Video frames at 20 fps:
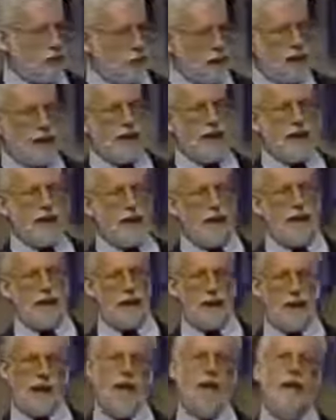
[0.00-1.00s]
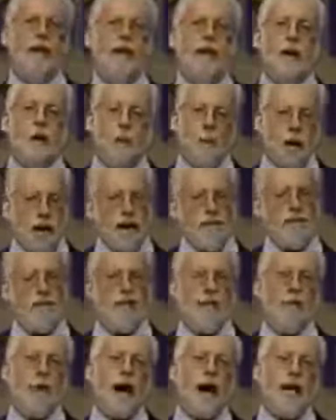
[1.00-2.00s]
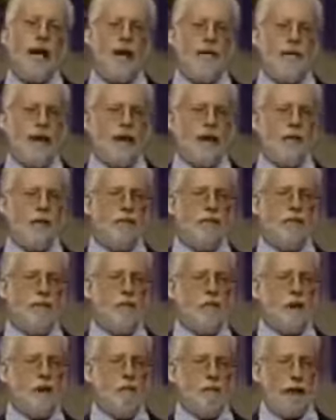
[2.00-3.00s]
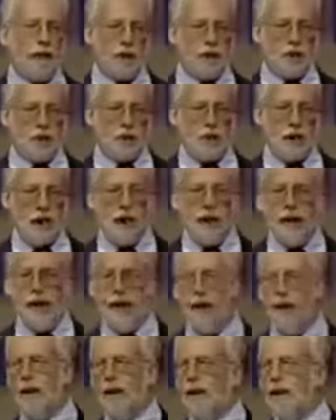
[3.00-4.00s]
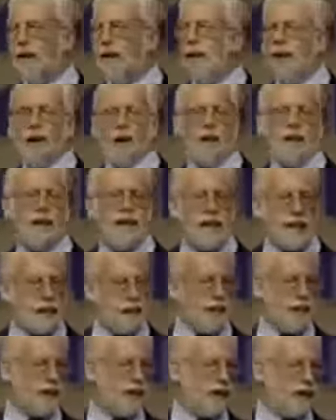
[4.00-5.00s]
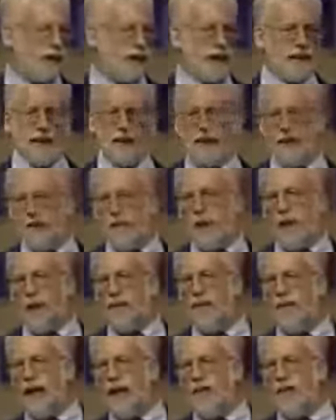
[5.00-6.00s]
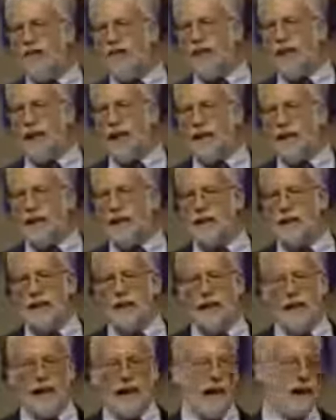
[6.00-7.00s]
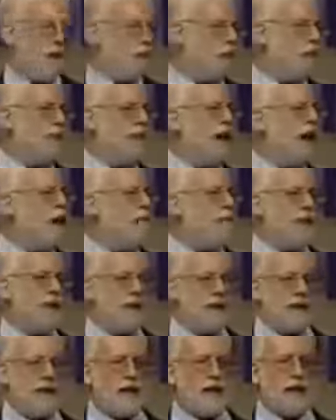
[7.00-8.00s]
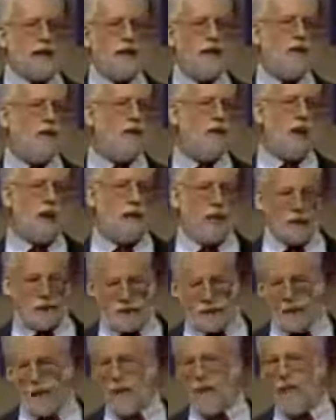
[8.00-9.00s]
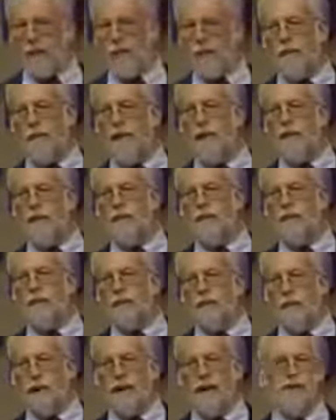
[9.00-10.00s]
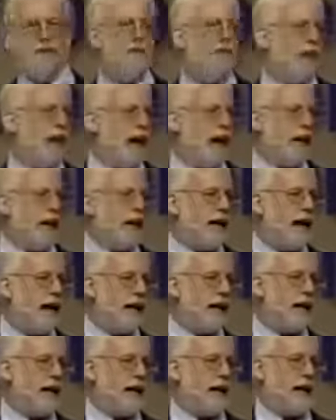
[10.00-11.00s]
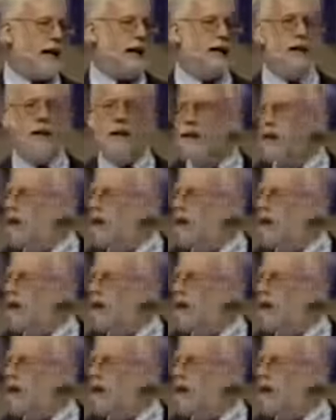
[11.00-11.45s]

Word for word: in doing this seriously, we have a tract available from our ministry called Secret Sins. It's 25 cents. And we'll be happy to send it to you along with some other information free if you contact us.